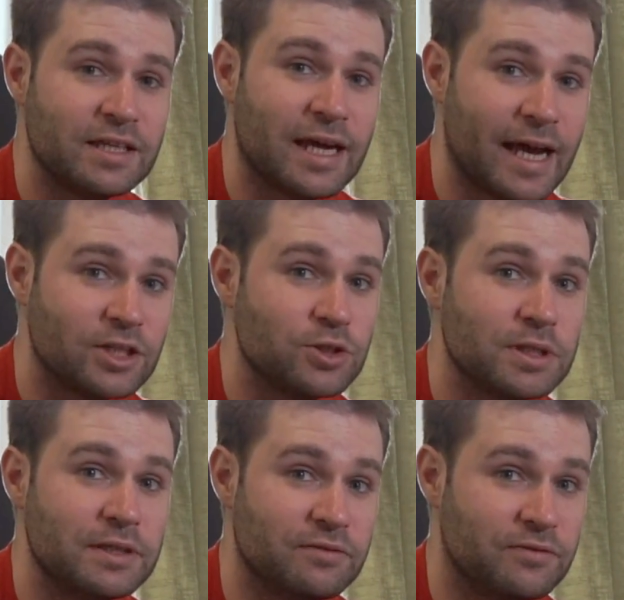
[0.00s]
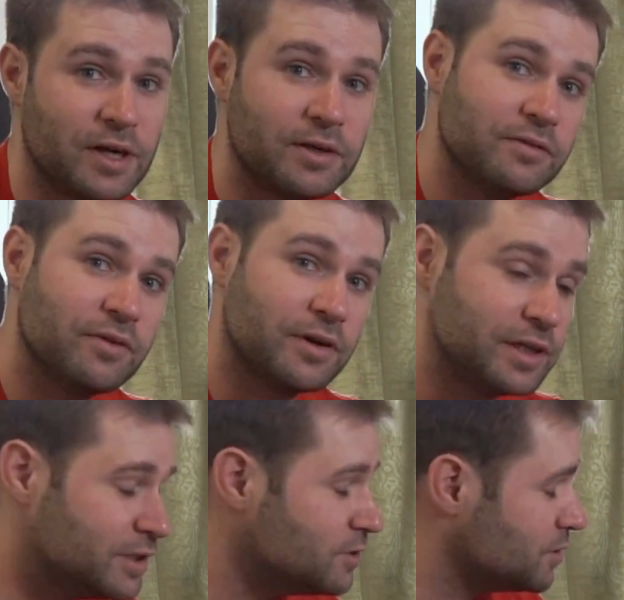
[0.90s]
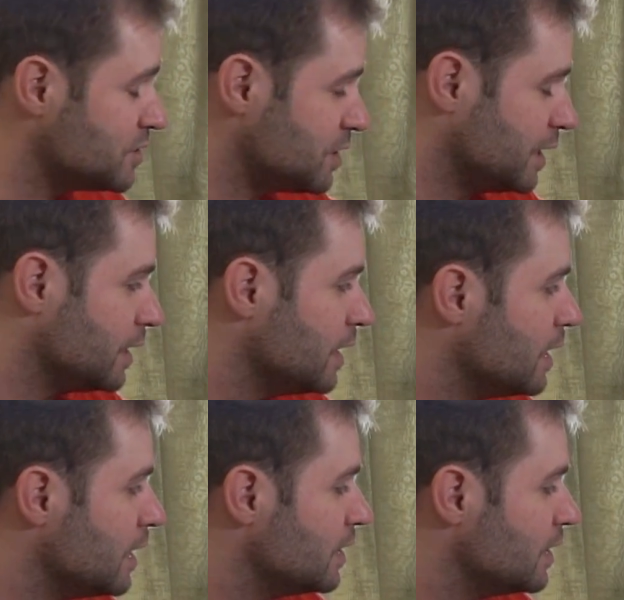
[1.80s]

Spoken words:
and actually very, very interesting.